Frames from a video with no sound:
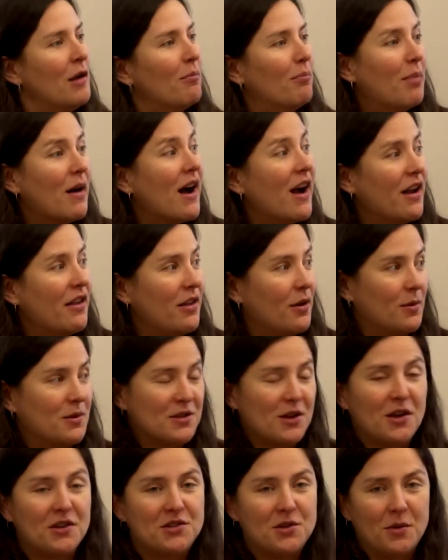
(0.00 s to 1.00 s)
but there was
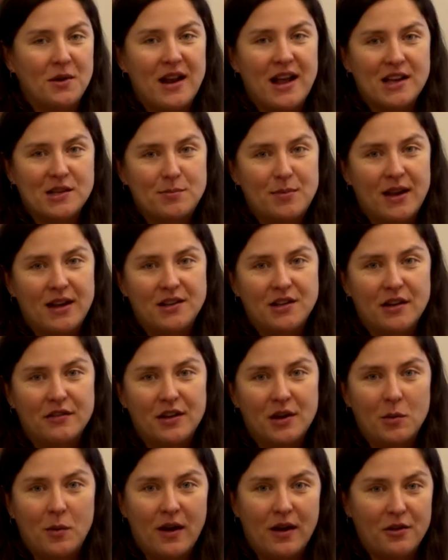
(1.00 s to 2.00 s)
also an aspect of
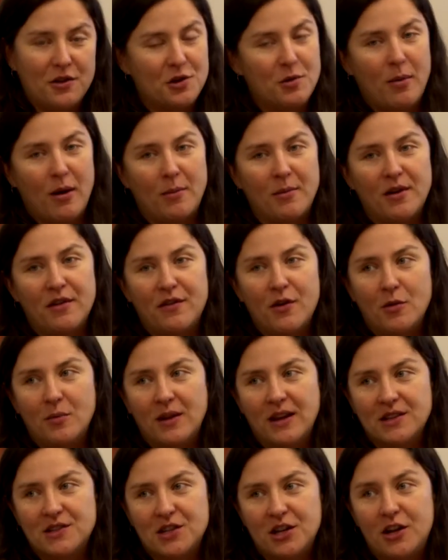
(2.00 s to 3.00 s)
it where the Department of
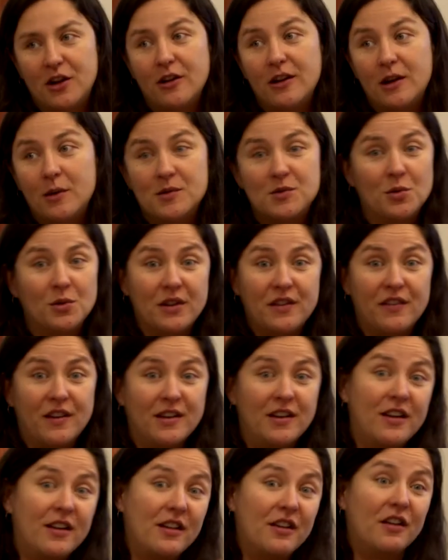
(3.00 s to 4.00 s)
Homeland Security was only
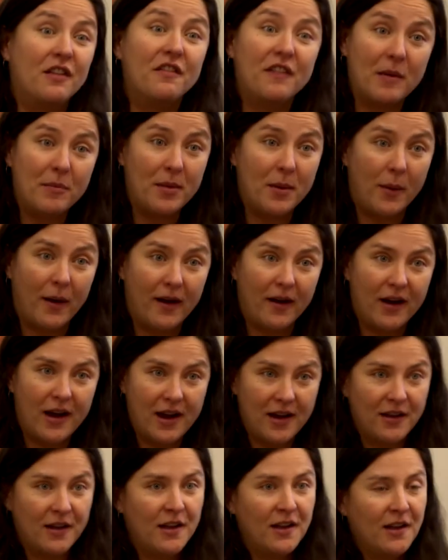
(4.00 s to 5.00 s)
funded until February.
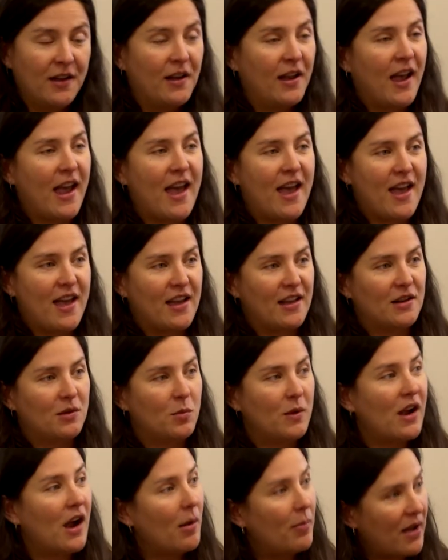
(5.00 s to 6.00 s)
And
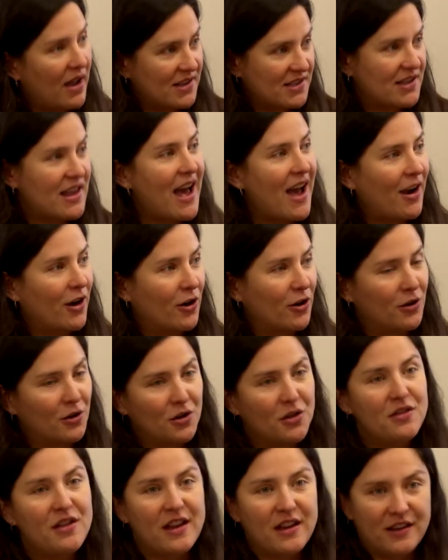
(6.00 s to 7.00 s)
we got past that
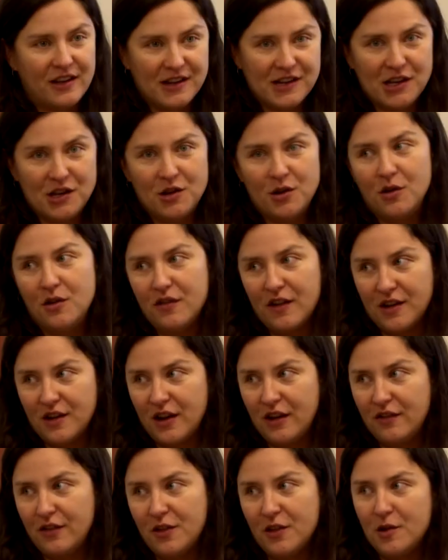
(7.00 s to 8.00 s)
hurdle. They continued
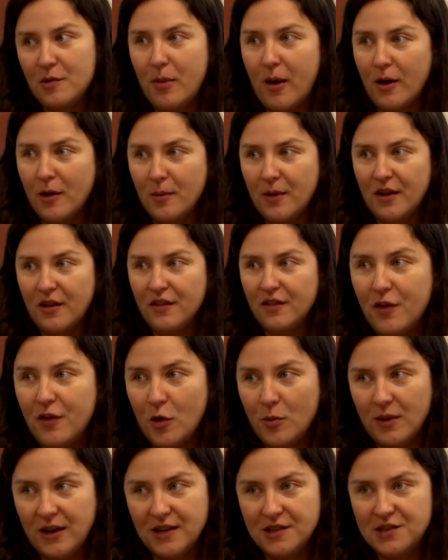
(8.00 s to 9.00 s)
funding for the Department
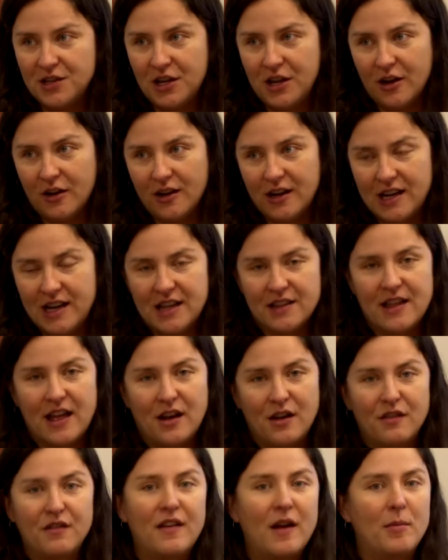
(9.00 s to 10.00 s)
Homeland Security at the
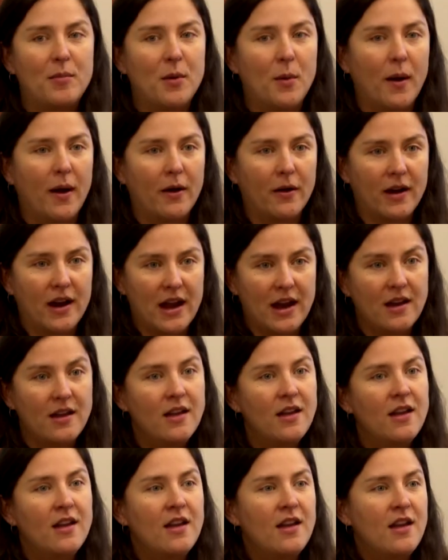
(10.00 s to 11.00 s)
end of February,
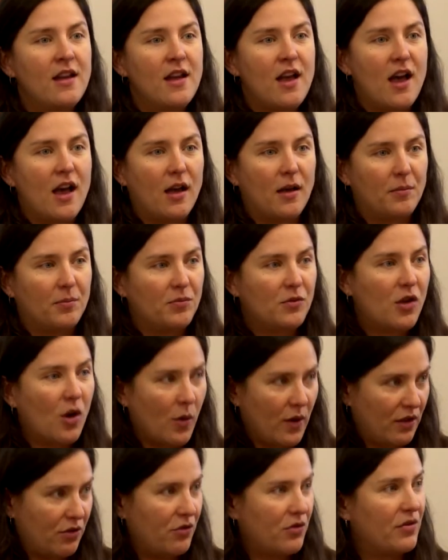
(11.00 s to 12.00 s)
um,
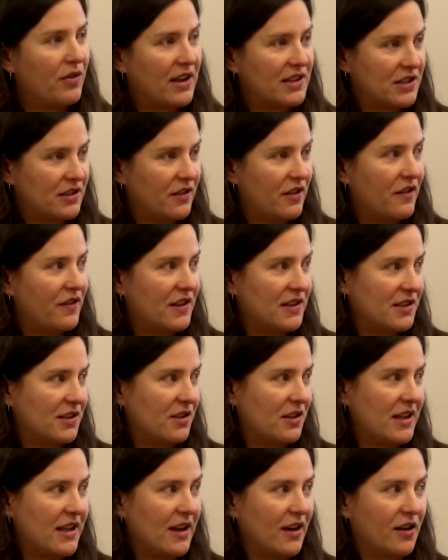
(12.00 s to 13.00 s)
going through the rest of the
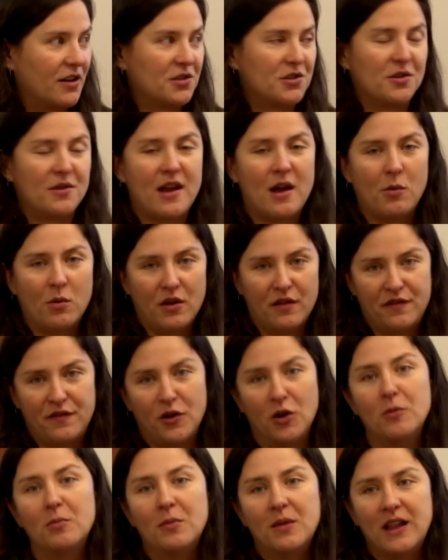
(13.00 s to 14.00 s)
fiscal year. So now we're
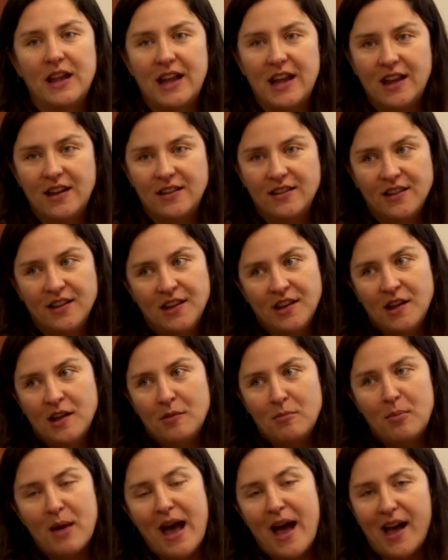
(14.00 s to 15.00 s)
firmly
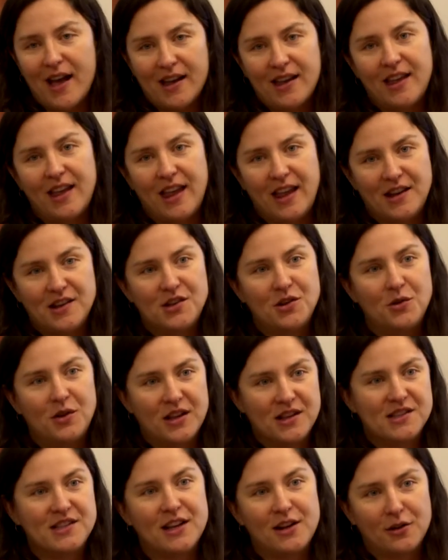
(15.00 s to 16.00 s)
back into
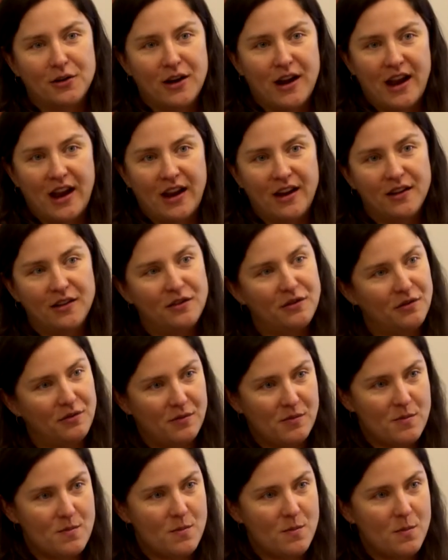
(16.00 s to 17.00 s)
considering
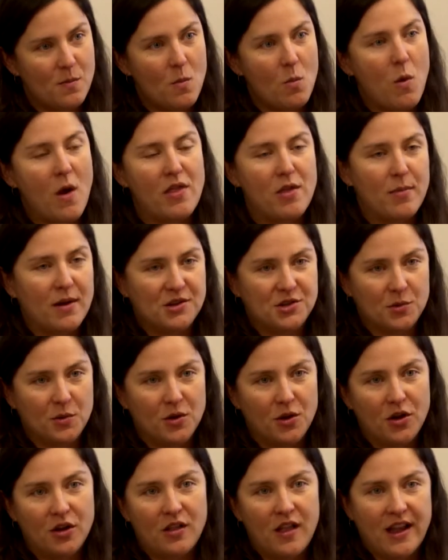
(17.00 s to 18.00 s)
what the budget will
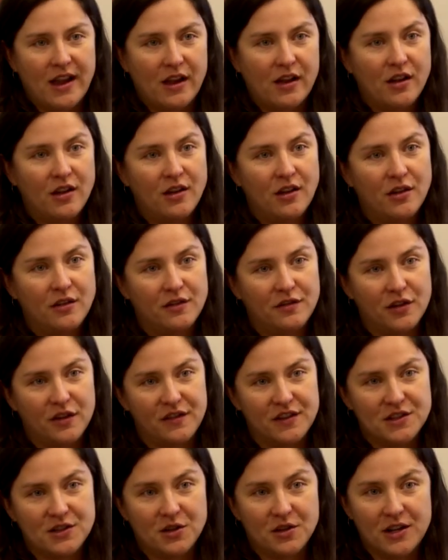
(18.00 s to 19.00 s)
look like for
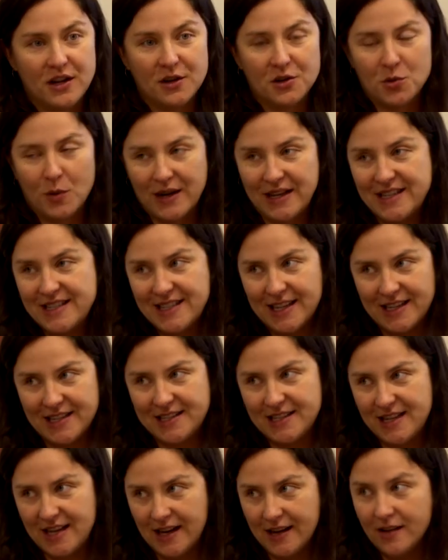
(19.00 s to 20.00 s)
fiscal year
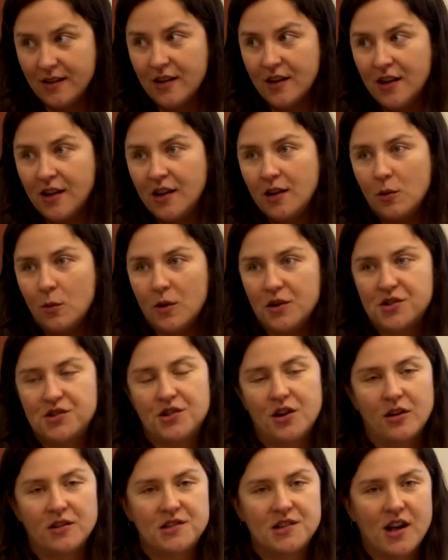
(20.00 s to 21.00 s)
2016, which
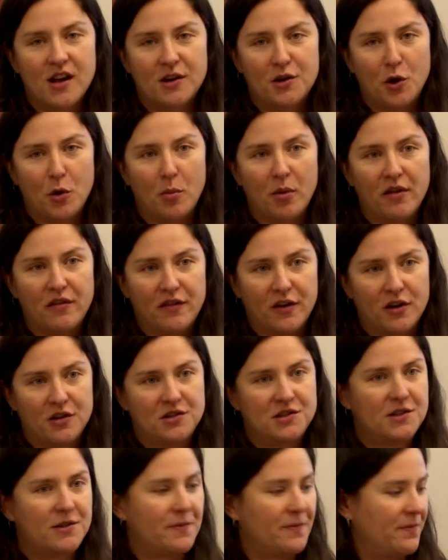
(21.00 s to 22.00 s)
starts October
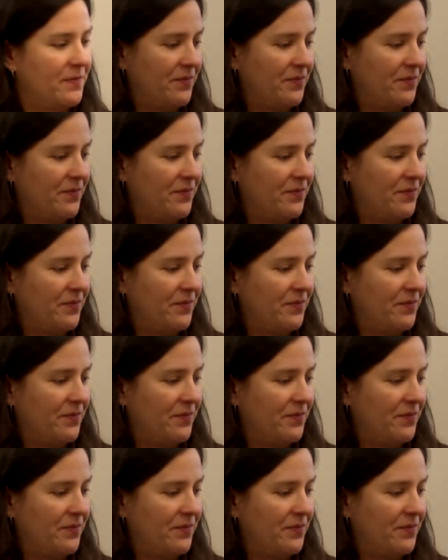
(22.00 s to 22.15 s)
1st.